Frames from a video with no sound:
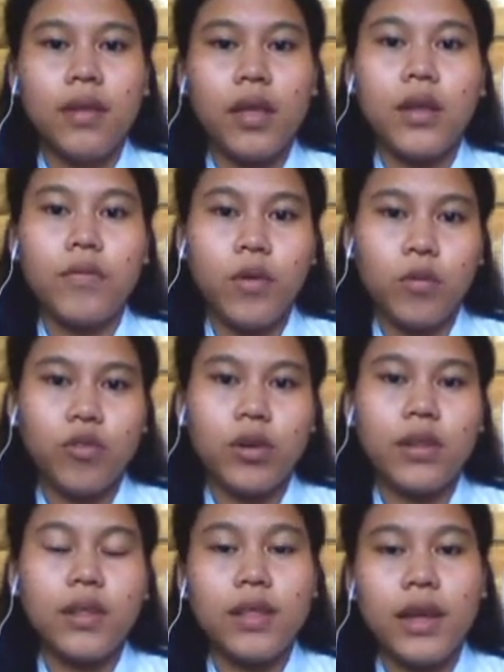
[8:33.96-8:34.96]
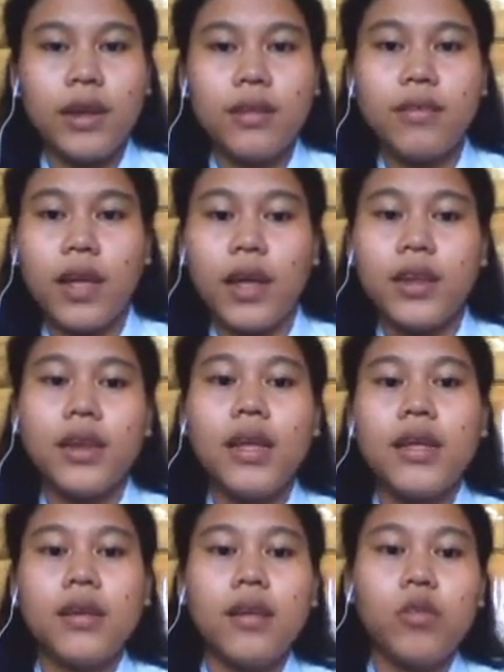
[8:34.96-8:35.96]
and flowchart that I designed
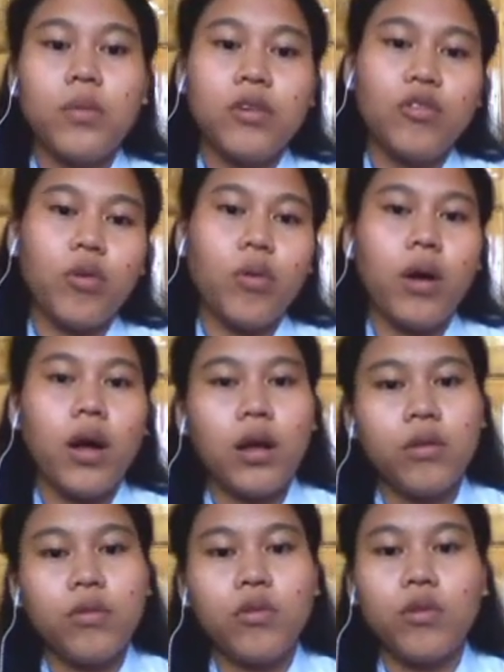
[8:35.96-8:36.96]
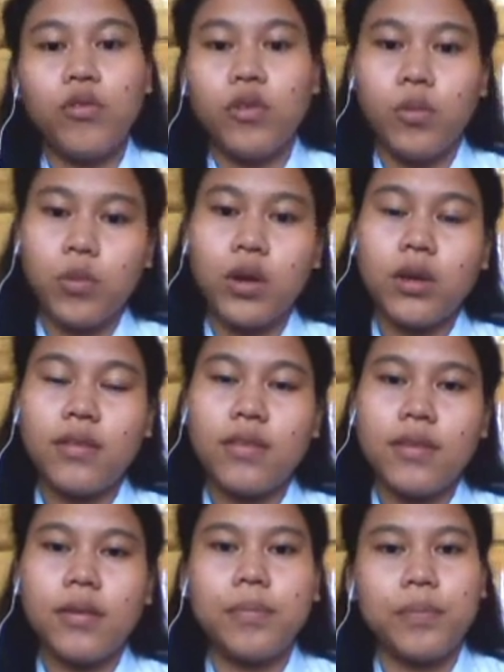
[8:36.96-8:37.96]
that will show how solution works.